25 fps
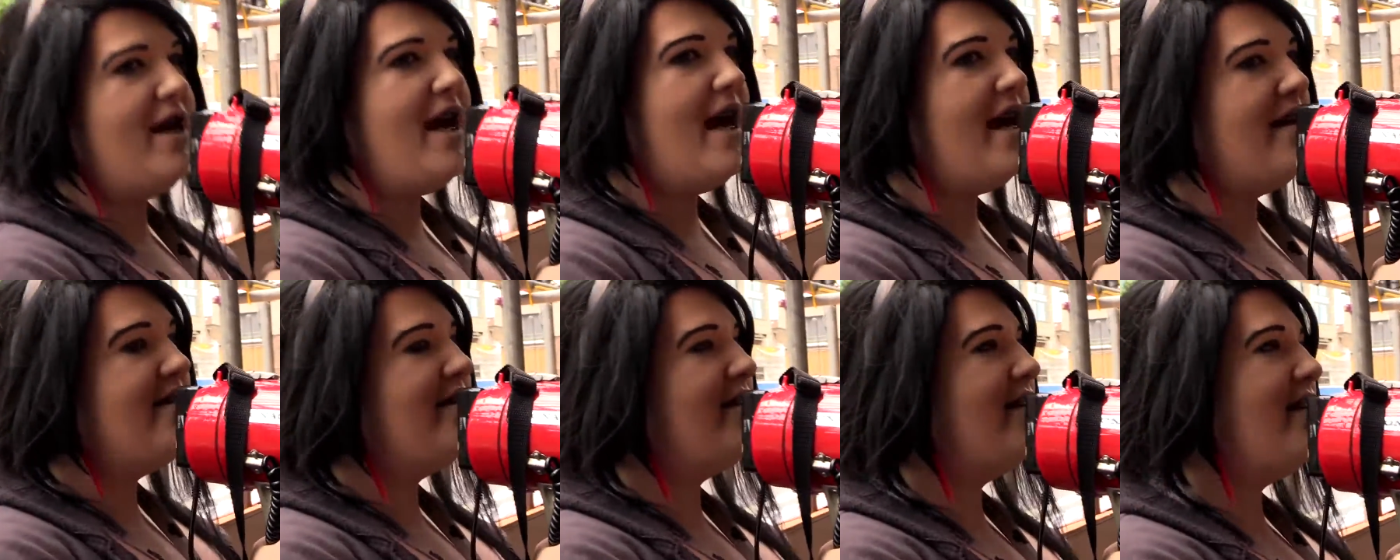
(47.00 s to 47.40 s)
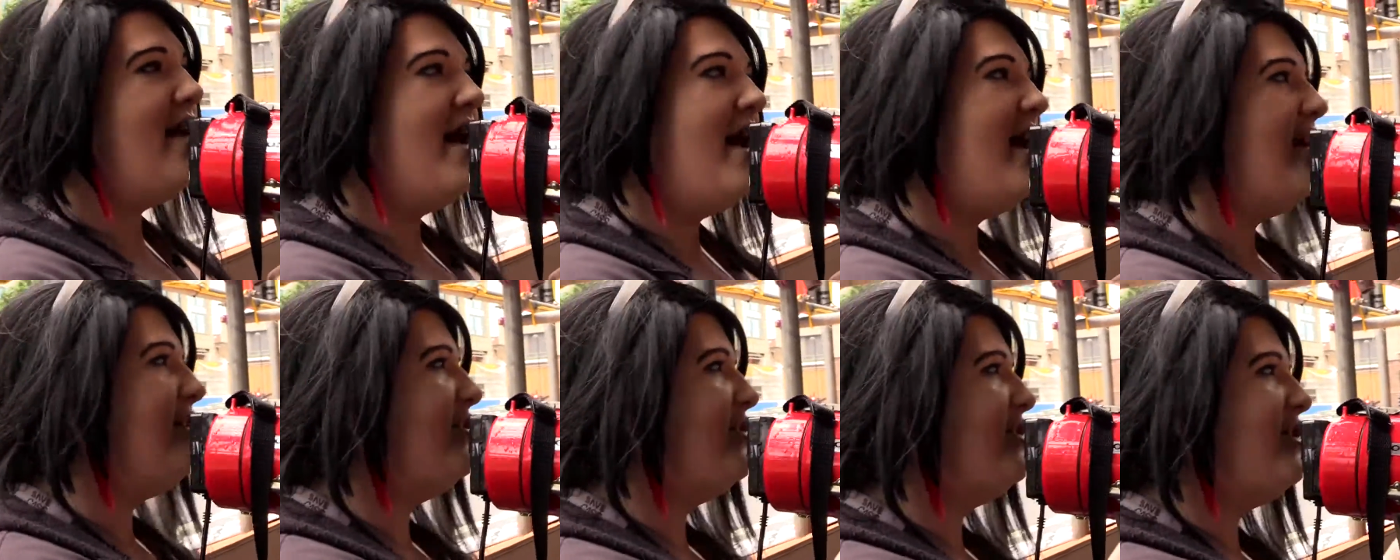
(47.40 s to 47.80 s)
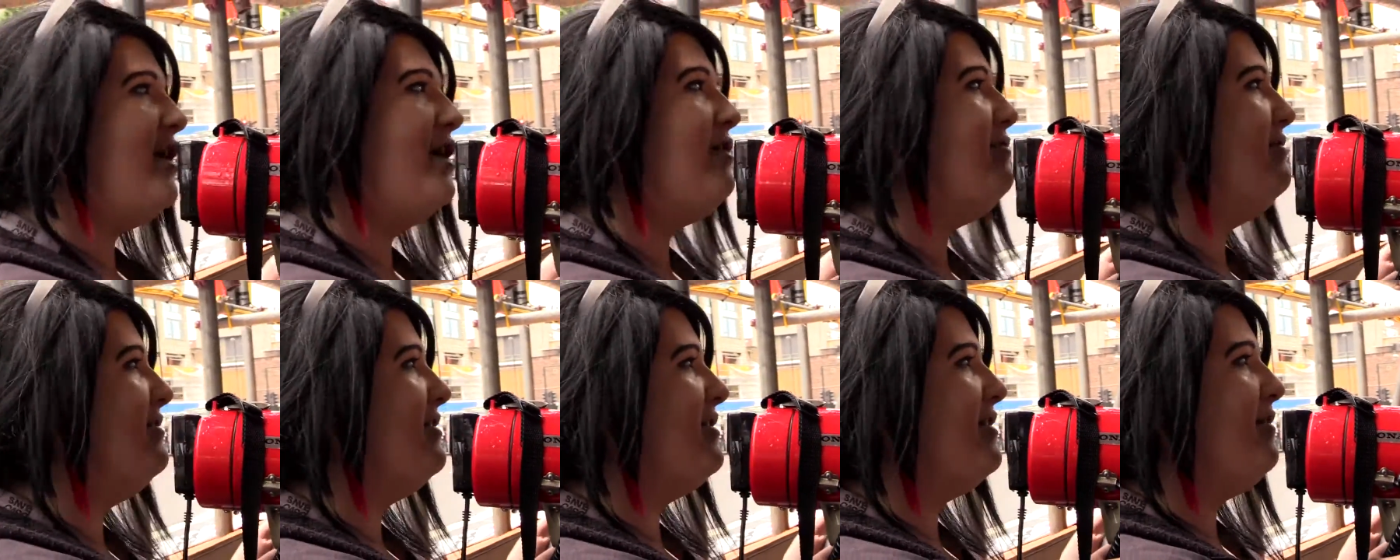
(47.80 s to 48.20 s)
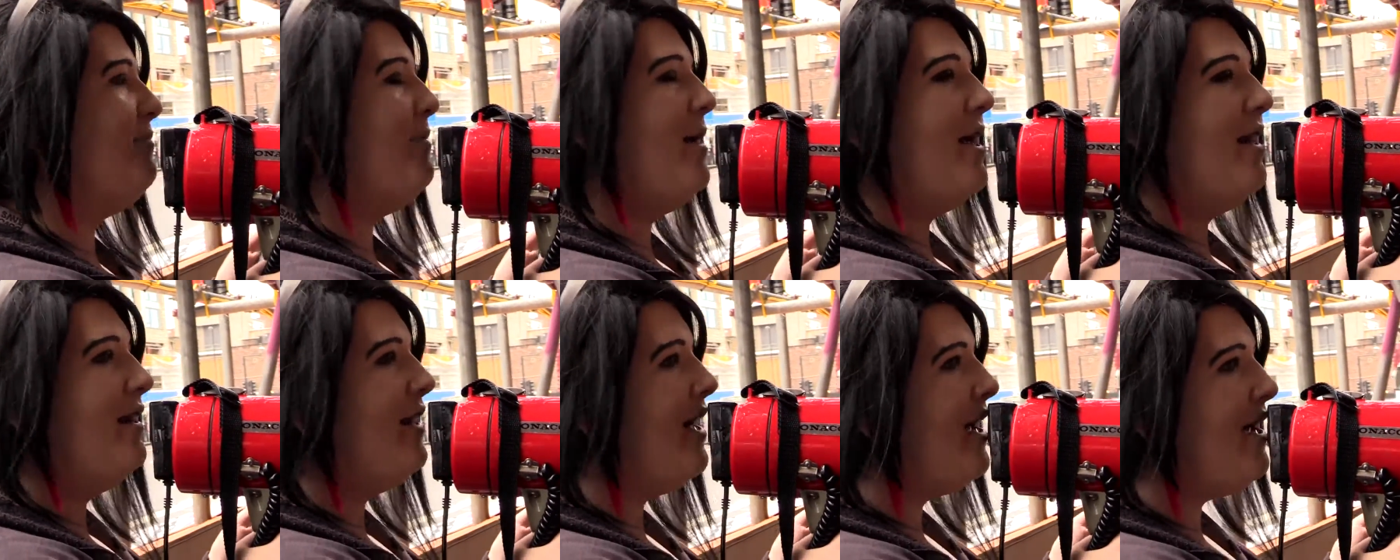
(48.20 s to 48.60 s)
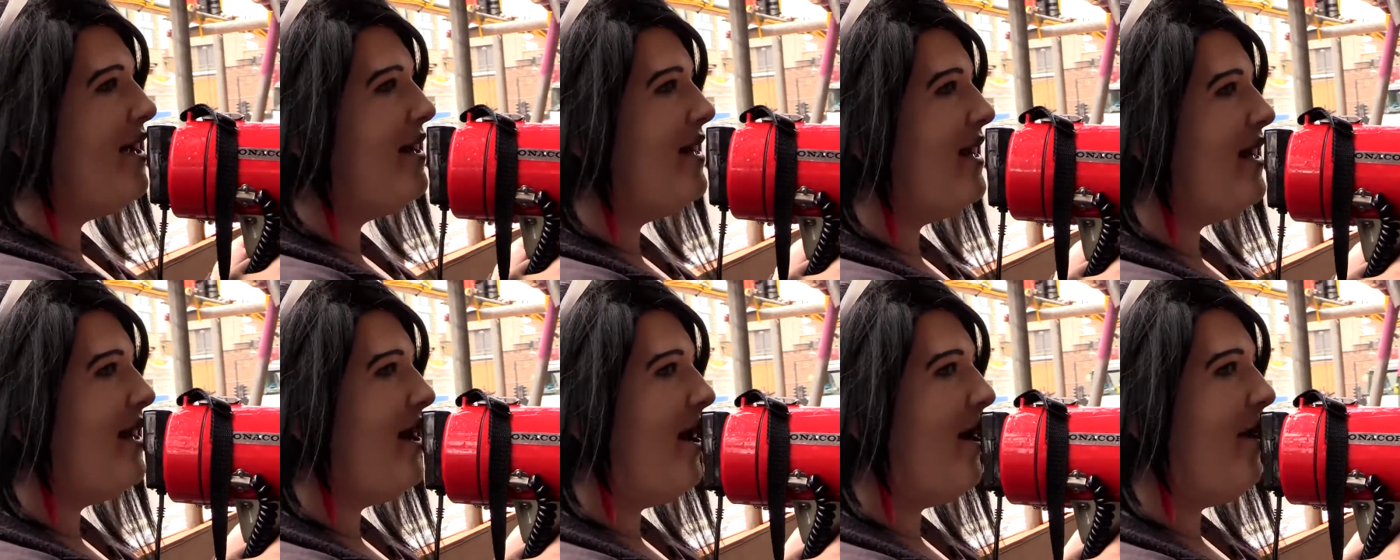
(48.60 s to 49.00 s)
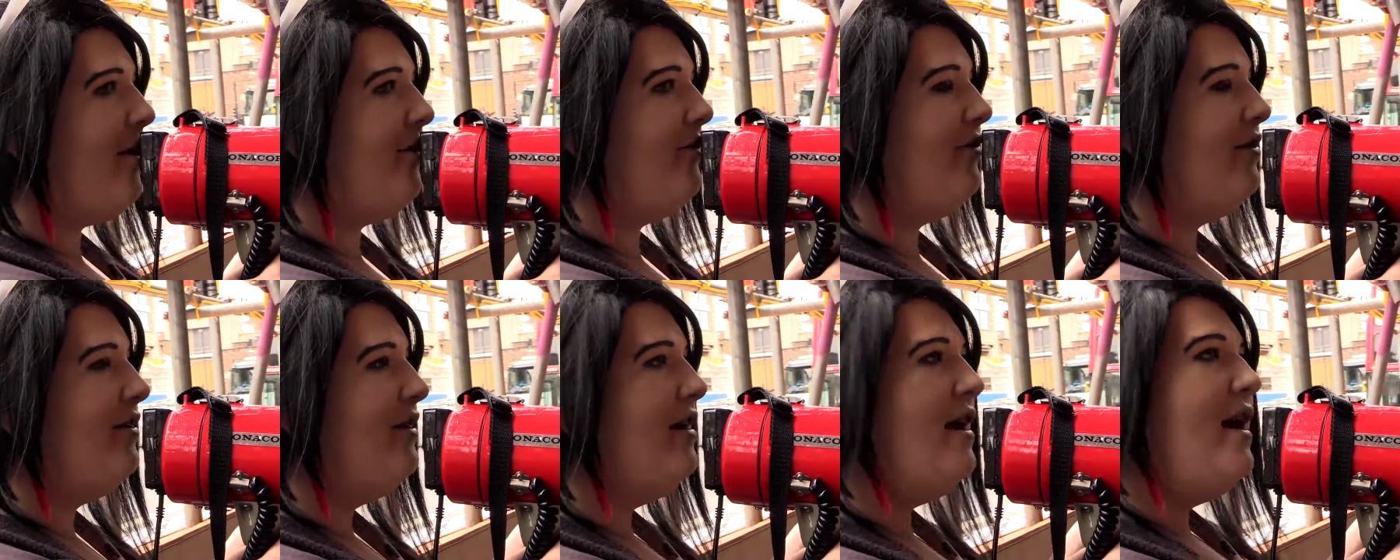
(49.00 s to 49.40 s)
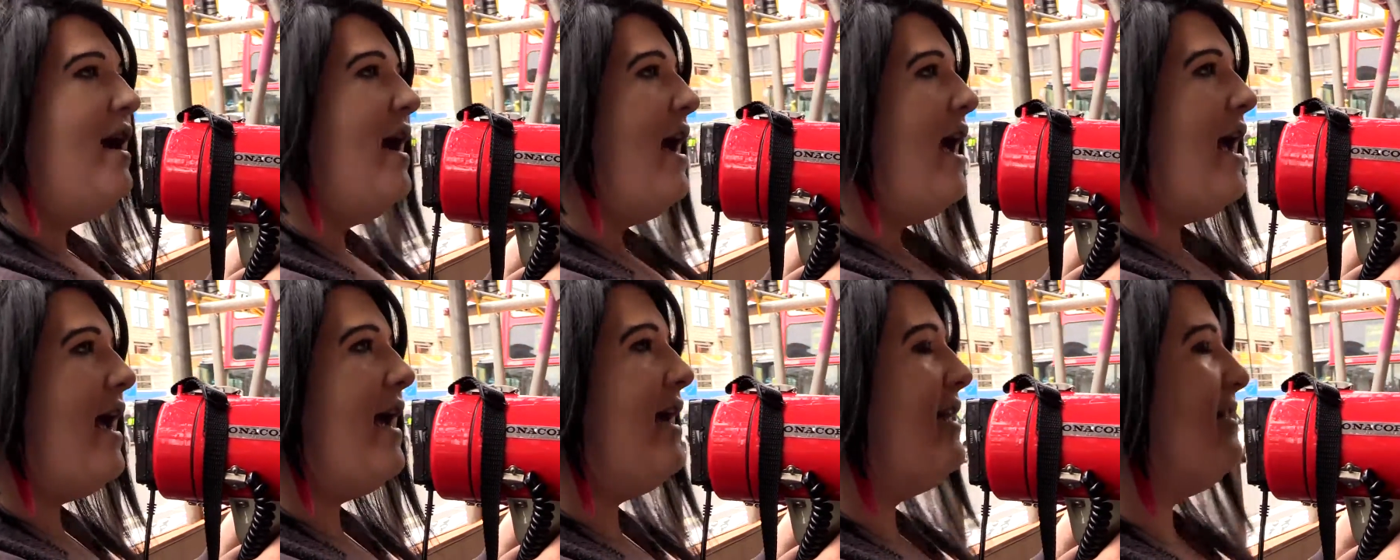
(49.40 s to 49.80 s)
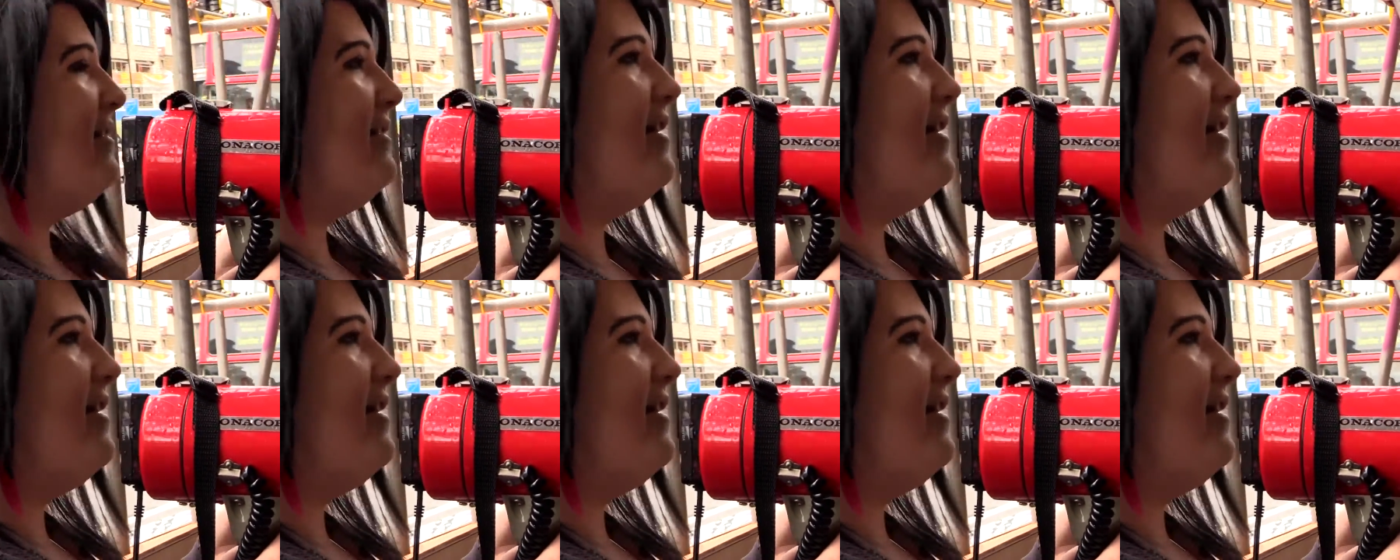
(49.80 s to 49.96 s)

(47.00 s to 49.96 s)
years and years students have been learning on. It's